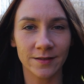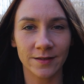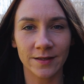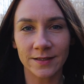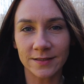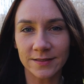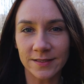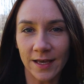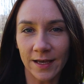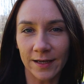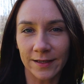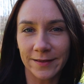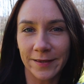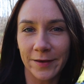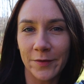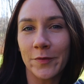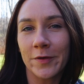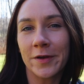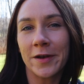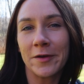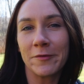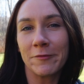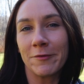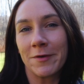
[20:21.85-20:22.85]
exactly
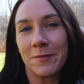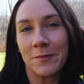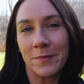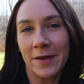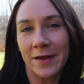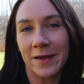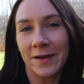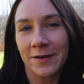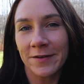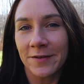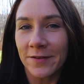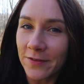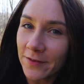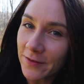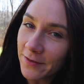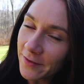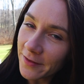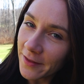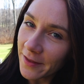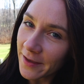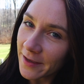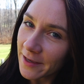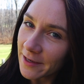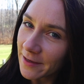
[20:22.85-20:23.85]
what I want my hair to
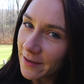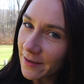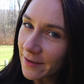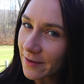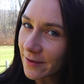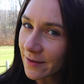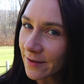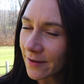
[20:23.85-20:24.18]
look like.